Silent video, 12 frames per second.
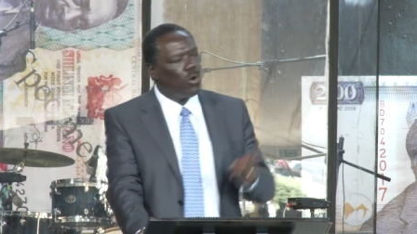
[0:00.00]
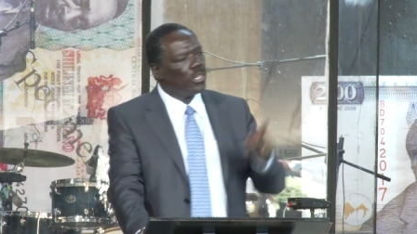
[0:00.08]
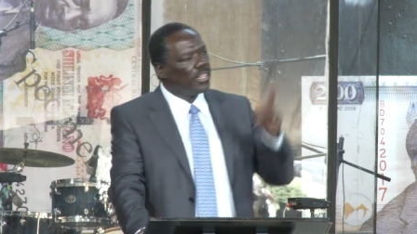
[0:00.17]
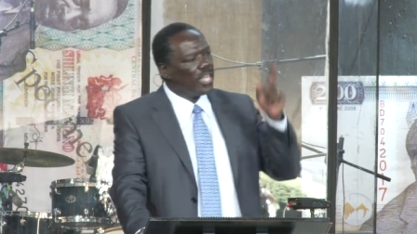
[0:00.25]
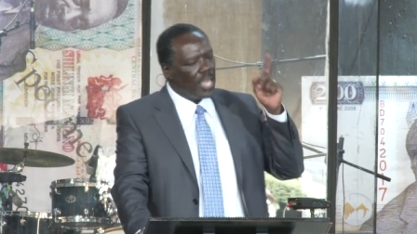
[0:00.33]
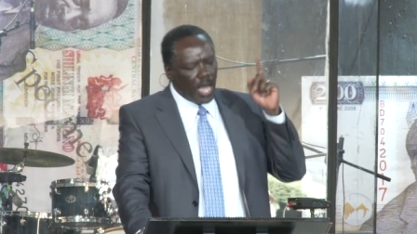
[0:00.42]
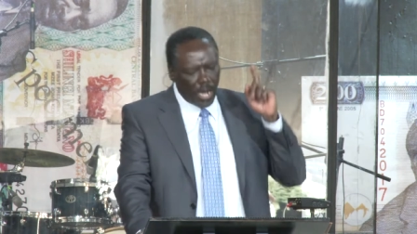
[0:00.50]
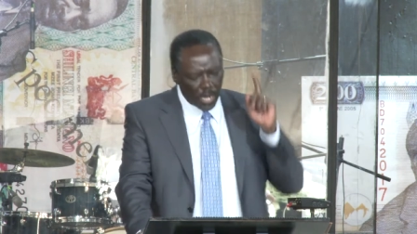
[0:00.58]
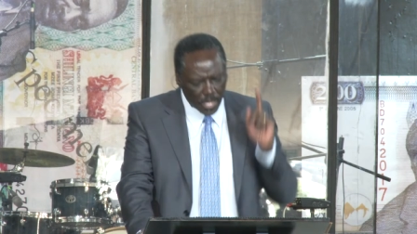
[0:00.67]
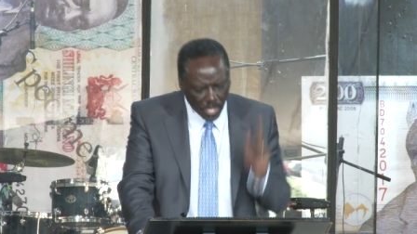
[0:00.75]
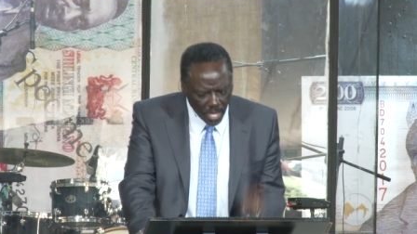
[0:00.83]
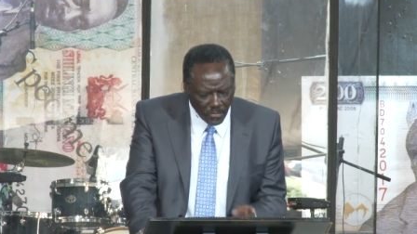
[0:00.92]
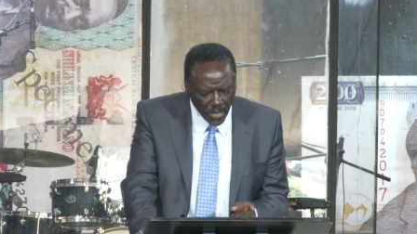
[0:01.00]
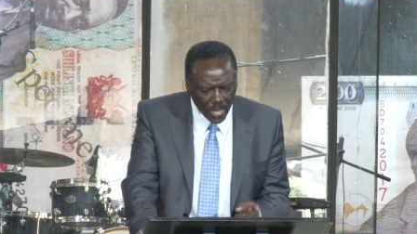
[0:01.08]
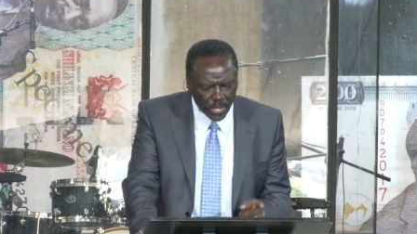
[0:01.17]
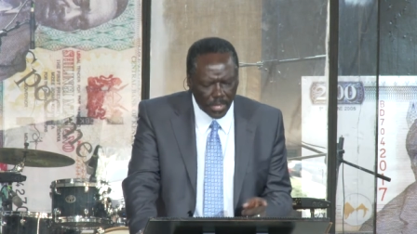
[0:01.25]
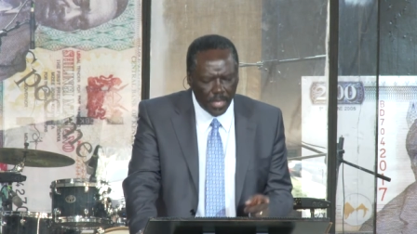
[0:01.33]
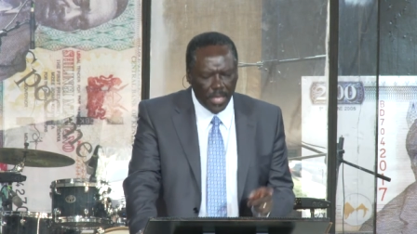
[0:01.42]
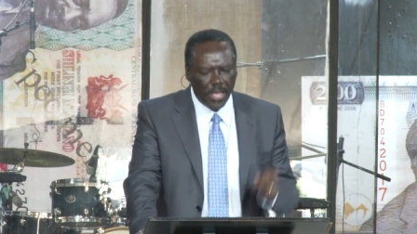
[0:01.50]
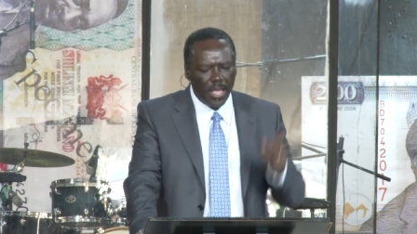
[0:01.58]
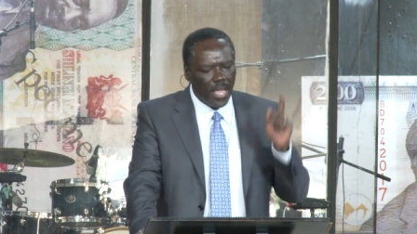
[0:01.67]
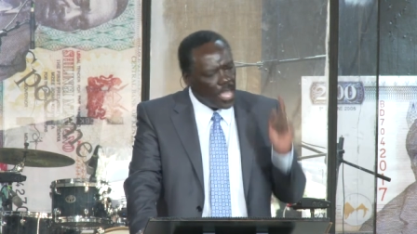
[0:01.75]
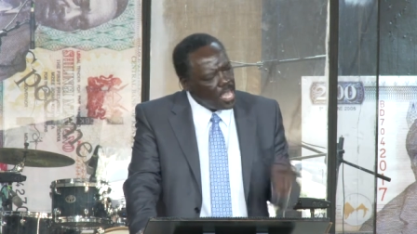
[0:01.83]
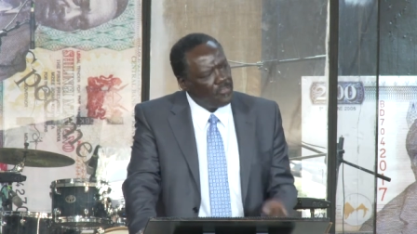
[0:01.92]
what they are given,
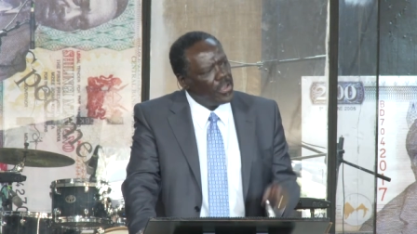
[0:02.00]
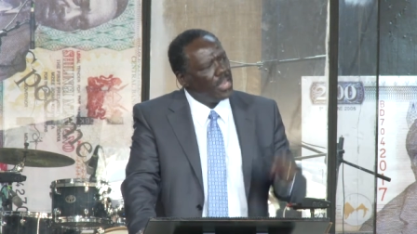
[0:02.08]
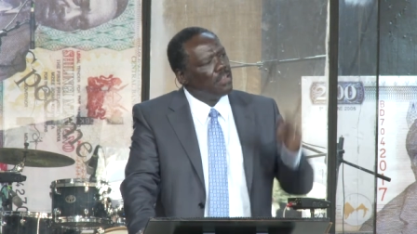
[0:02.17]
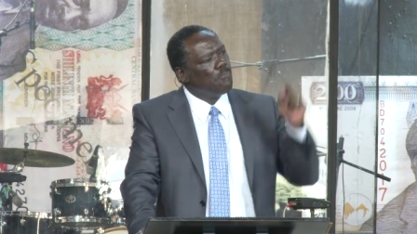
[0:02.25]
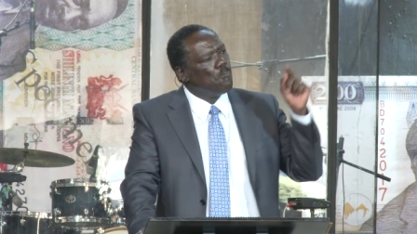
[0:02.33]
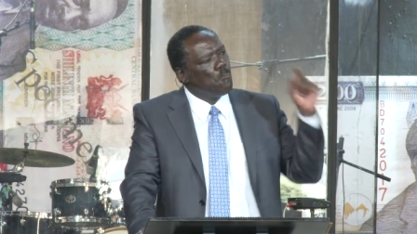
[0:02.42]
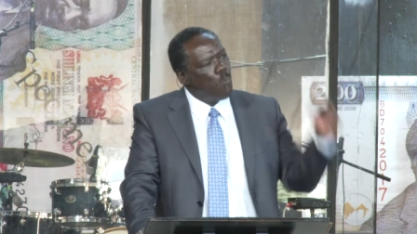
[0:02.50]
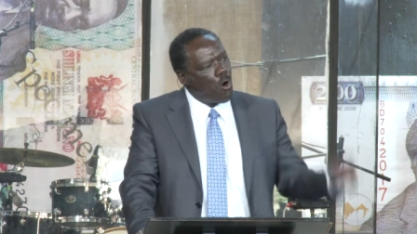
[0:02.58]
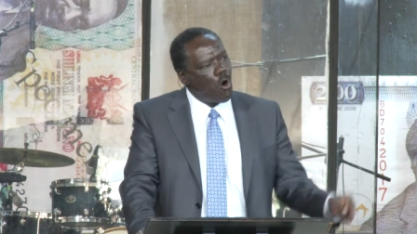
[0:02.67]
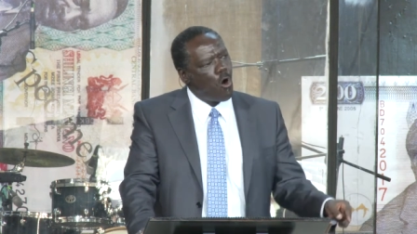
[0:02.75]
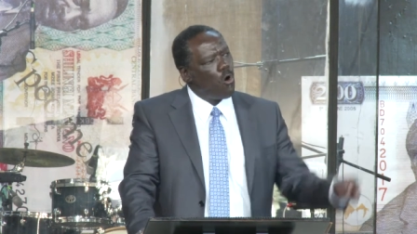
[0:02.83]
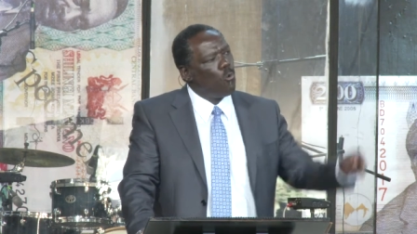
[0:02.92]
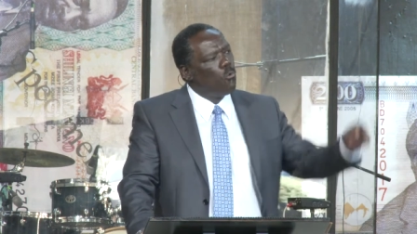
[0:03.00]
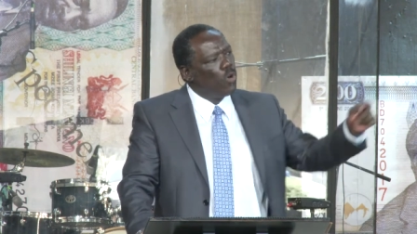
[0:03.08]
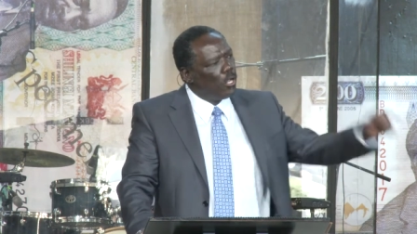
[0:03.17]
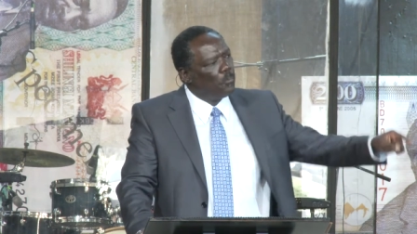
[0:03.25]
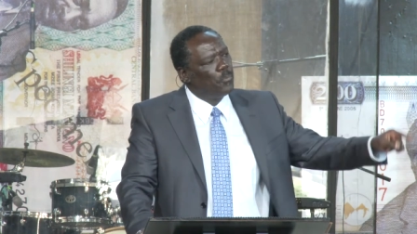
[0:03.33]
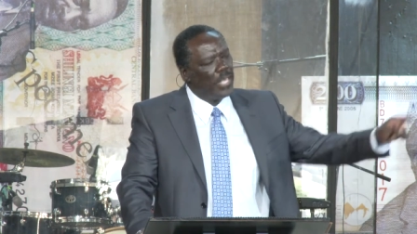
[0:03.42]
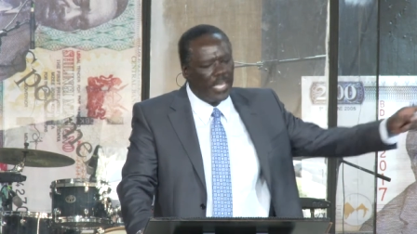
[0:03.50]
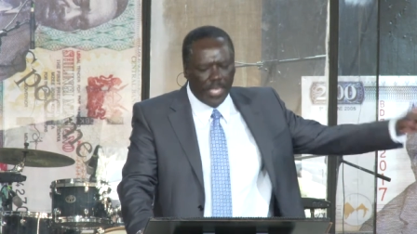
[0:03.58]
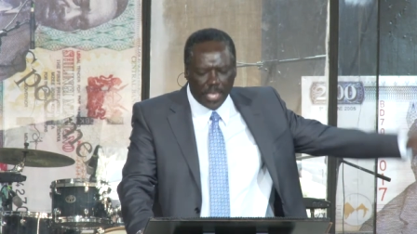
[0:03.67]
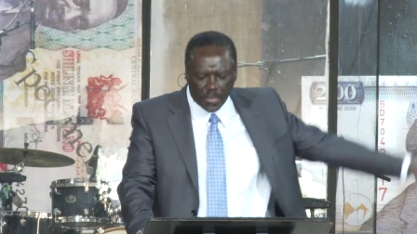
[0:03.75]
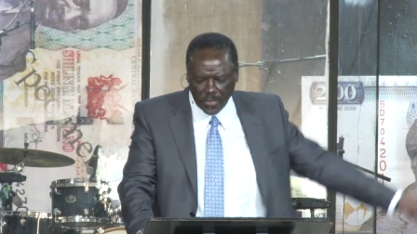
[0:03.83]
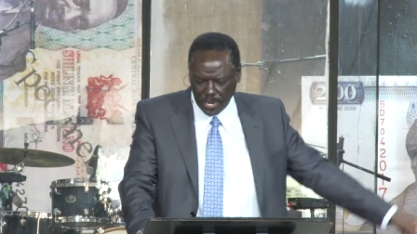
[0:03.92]
even more will be
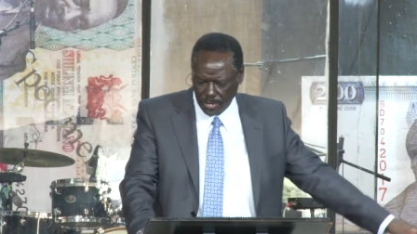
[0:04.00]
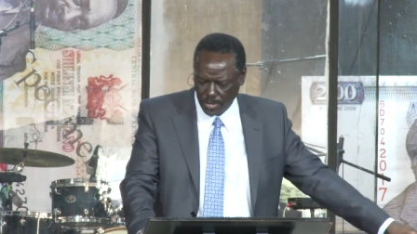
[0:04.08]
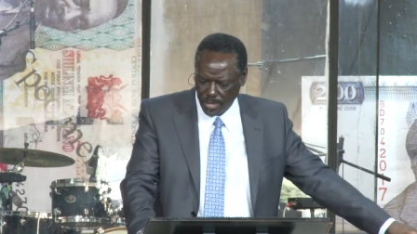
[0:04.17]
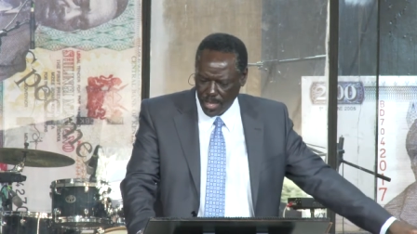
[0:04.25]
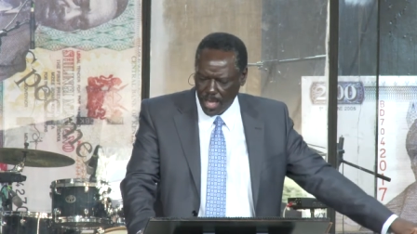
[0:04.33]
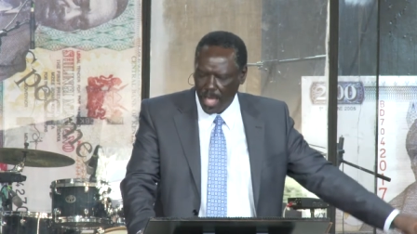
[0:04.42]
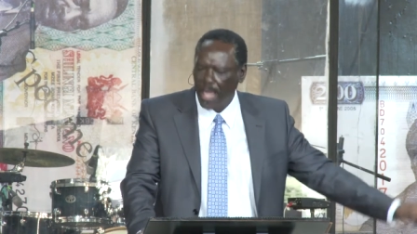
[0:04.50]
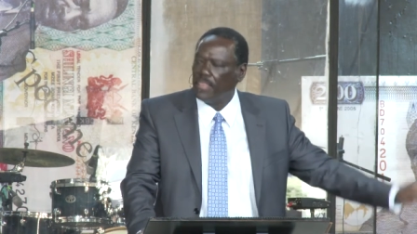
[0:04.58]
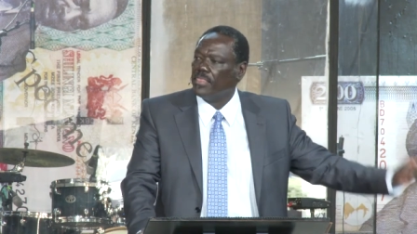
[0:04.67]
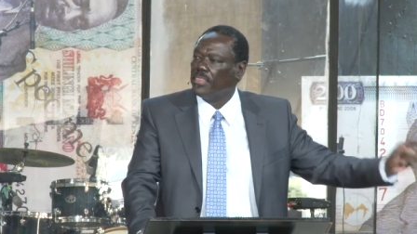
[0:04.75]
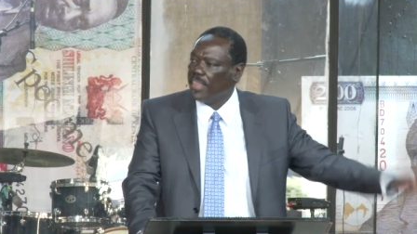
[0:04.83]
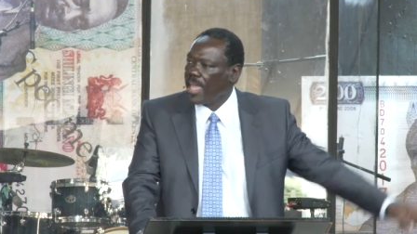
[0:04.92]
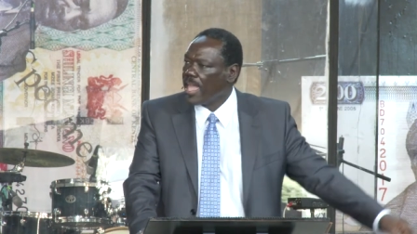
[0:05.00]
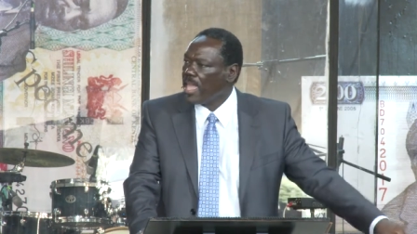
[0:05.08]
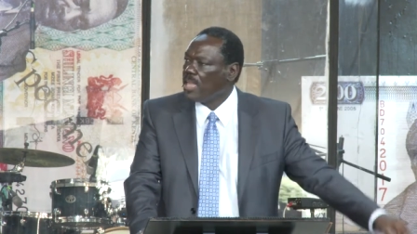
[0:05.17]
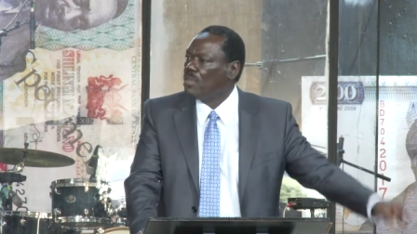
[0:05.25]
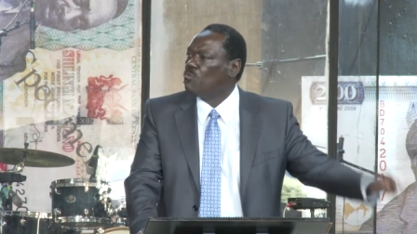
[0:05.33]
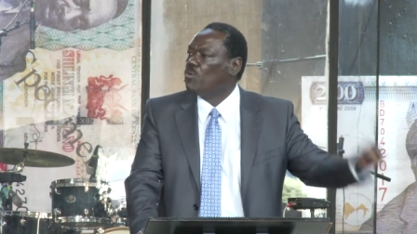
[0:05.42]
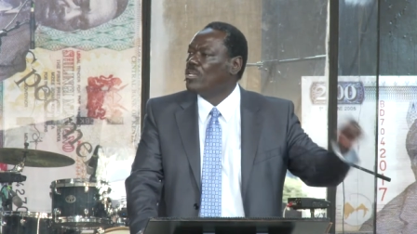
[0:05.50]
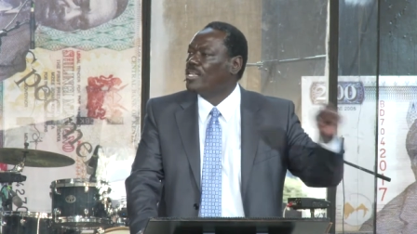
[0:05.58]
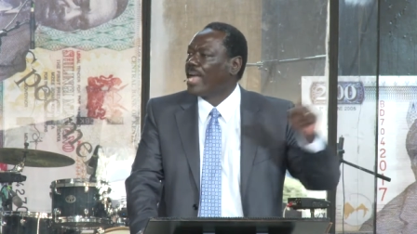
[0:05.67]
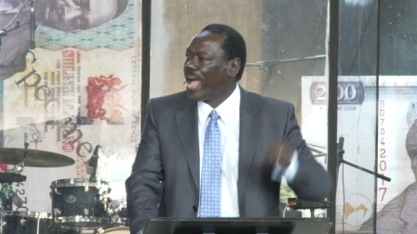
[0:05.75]
given, and they will